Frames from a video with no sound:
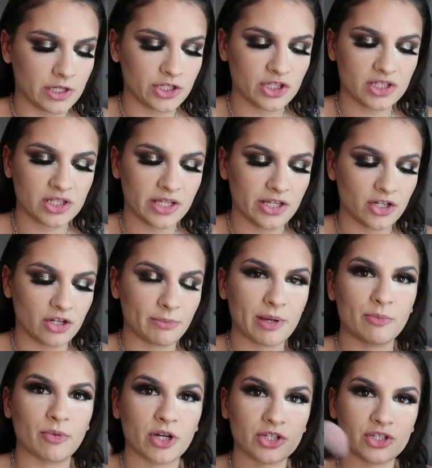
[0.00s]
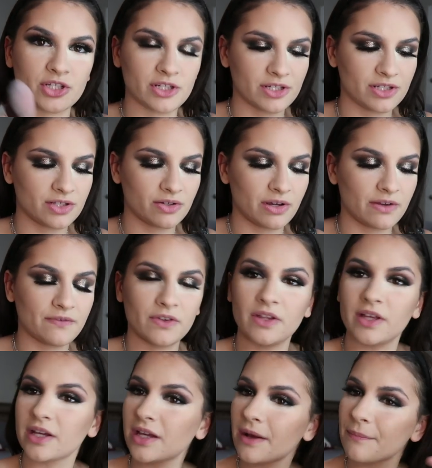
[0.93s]
I just cleaned all my brushes, so I
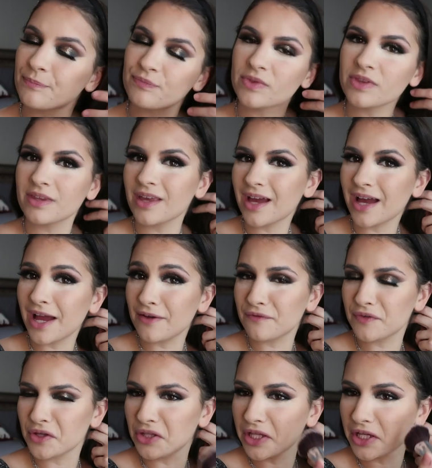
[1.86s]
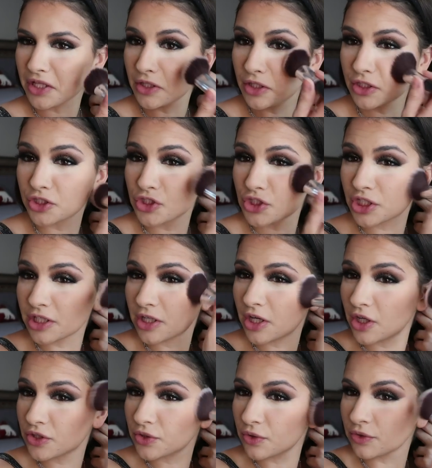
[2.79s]
feel like I feel like a legit
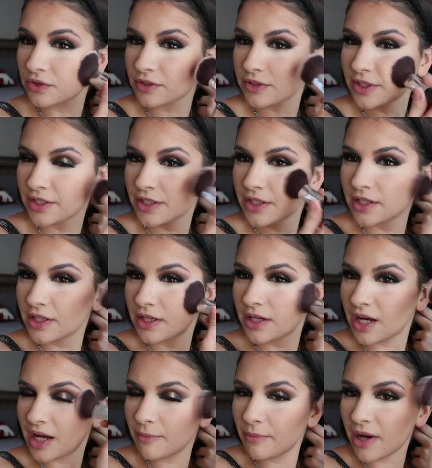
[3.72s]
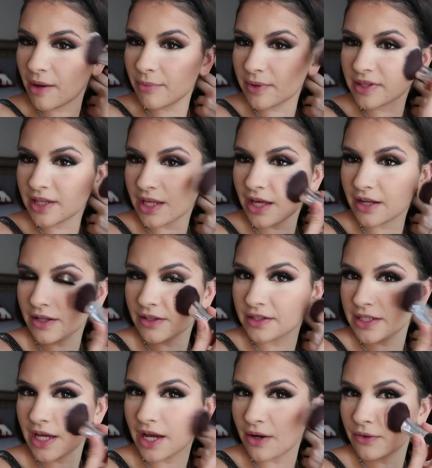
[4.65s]
adult. I'm popping that
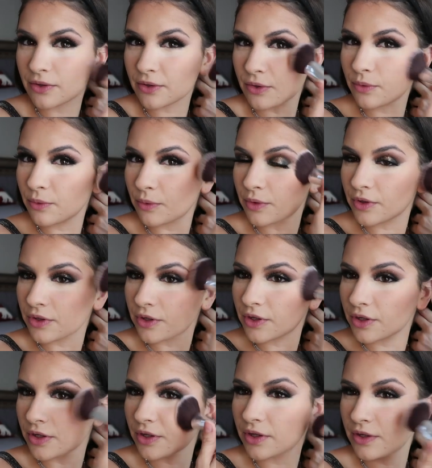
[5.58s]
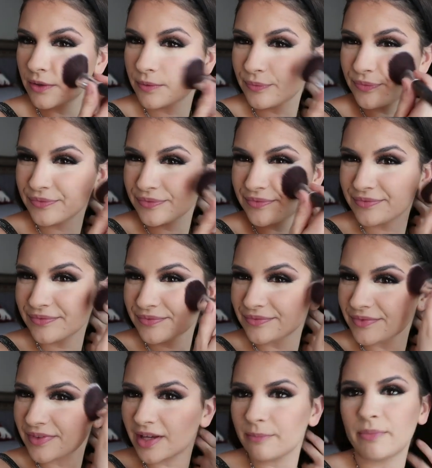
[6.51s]
on the outer corner
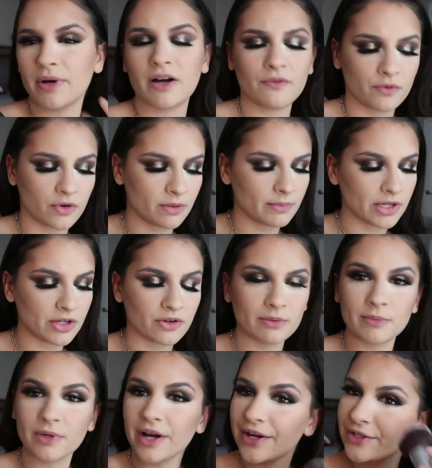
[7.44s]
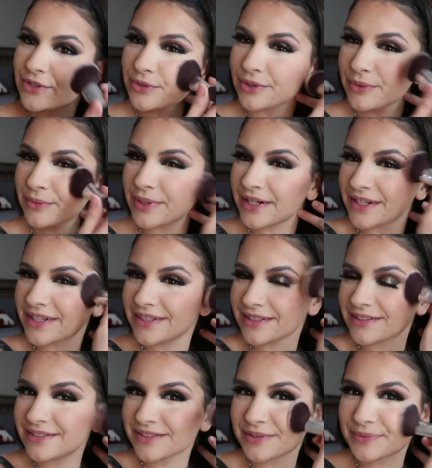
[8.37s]
above where my cream contour
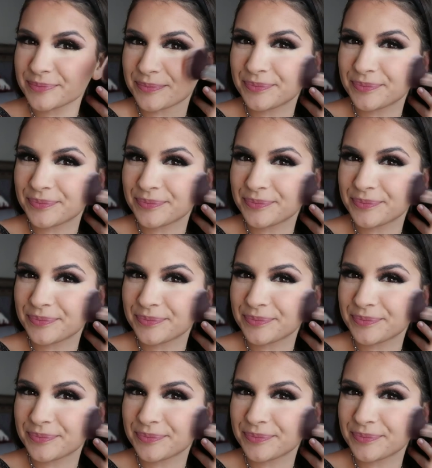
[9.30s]
was,